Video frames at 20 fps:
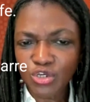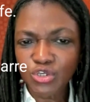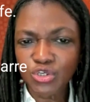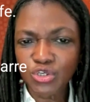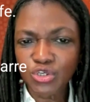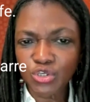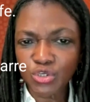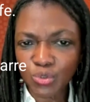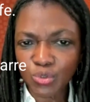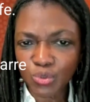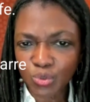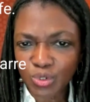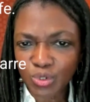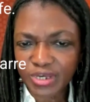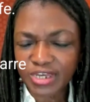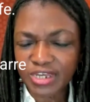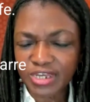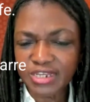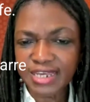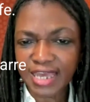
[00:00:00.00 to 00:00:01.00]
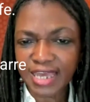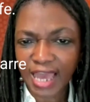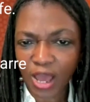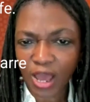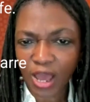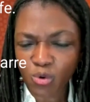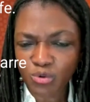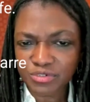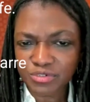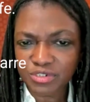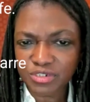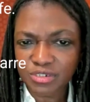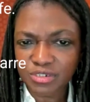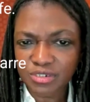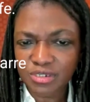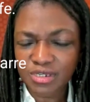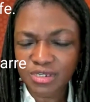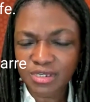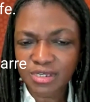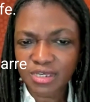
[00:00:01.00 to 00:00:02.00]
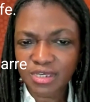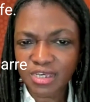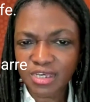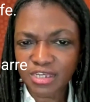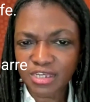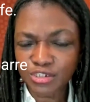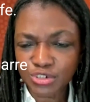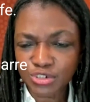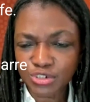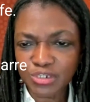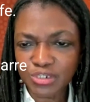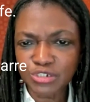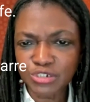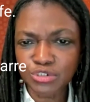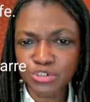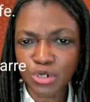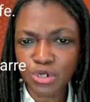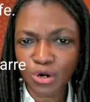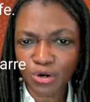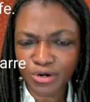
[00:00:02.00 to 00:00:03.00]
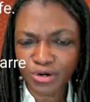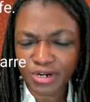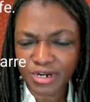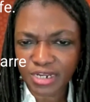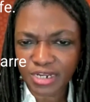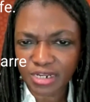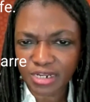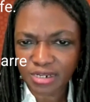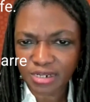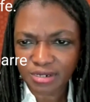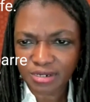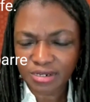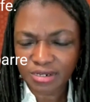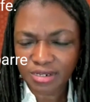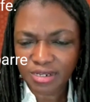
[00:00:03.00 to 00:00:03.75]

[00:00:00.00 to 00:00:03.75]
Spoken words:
You could count into eternity.